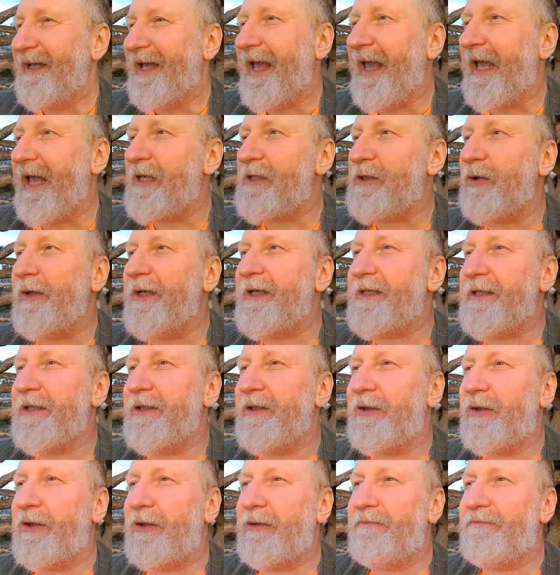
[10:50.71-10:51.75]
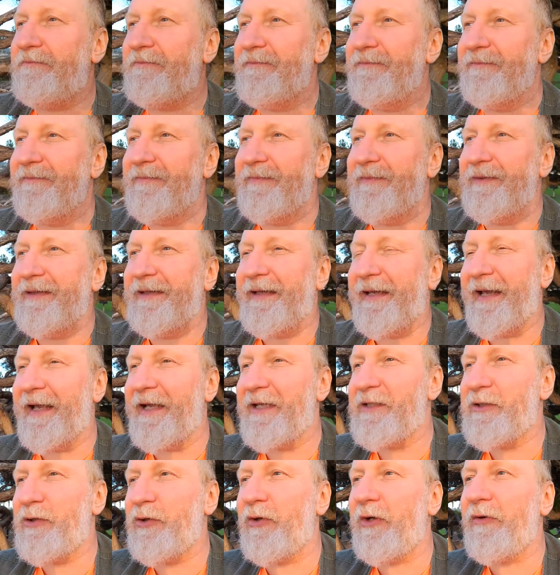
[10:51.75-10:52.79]
As you listen,
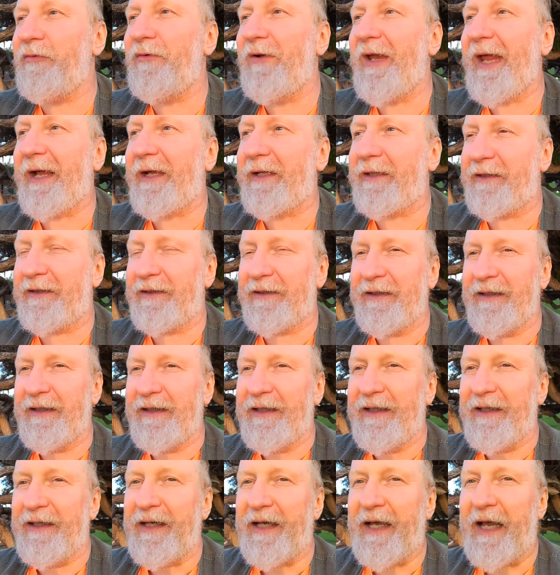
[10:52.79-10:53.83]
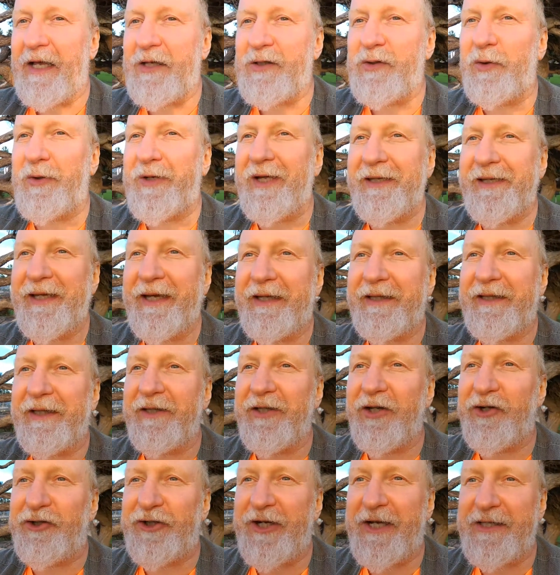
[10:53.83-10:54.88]
as you reflect as you connect
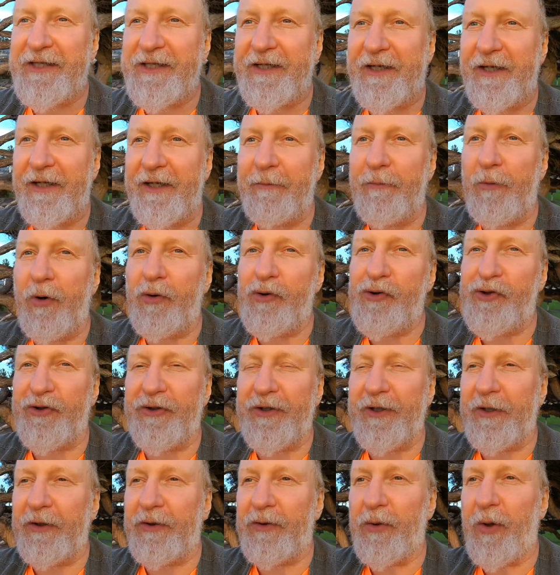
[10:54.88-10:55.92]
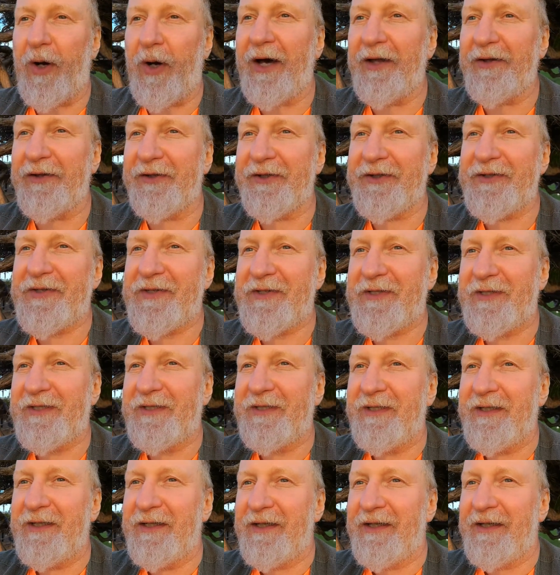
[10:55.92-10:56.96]
energetically, emotionally to others,
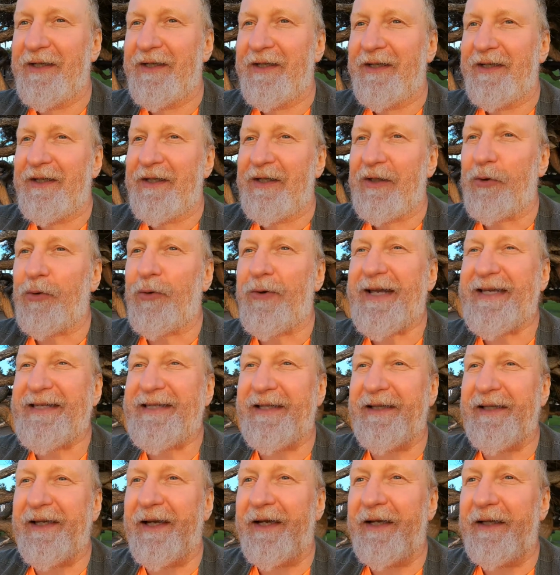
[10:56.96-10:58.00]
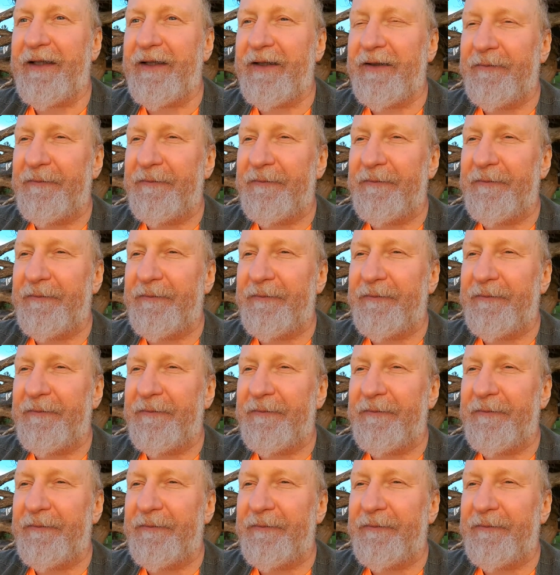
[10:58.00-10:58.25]
you resonate